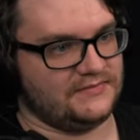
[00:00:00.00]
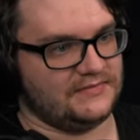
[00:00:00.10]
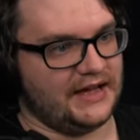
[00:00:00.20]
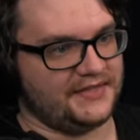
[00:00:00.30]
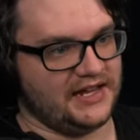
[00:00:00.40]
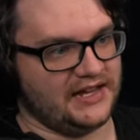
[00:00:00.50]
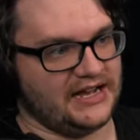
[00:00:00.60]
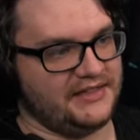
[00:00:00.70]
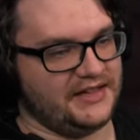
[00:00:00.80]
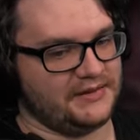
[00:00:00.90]
I think
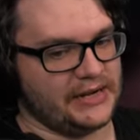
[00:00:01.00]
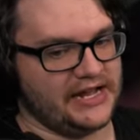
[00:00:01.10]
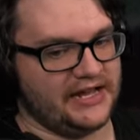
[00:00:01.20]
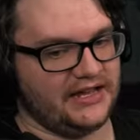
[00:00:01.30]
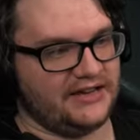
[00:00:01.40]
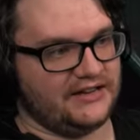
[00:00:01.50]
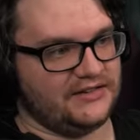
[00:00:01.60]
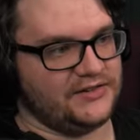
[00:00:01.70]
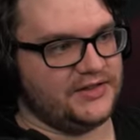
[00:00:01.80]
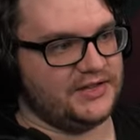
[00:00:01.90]
I think my
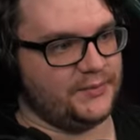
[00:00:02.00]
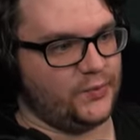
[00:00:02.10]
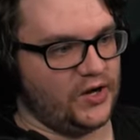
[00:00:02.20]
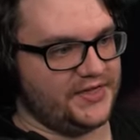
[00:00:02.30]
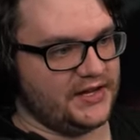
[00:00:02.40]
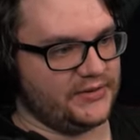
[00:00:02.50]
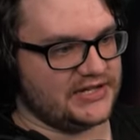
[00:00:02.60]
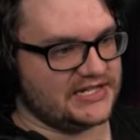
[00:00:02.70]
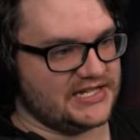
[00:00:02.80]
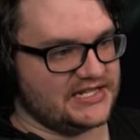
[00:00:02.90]
the one thing with
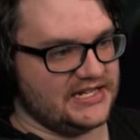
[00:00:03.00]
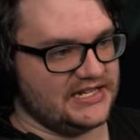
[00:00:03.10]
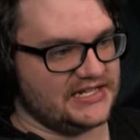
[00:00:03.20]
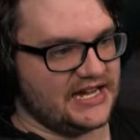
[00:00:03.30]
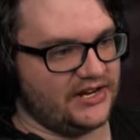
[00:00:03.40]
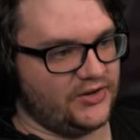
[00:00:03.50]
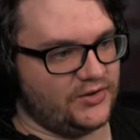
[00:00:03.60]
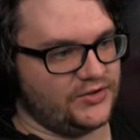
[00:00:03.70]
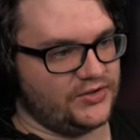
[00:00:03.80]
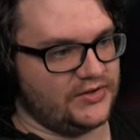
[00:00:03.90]
assisted is that it
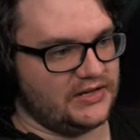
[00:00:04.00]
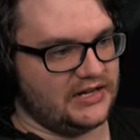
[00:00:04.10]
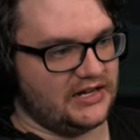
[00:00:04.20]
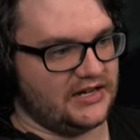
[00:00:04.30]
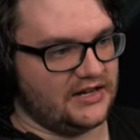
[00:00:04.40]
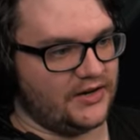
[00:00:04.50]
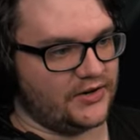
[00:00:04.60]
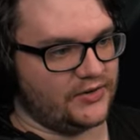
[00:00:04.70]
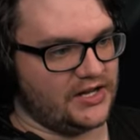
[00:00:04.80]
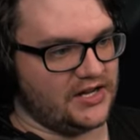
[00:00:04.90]
will do uh,
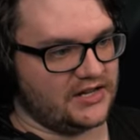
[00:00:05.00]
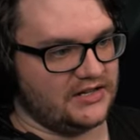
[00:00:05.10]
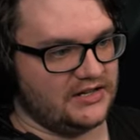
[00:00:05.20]
auto lock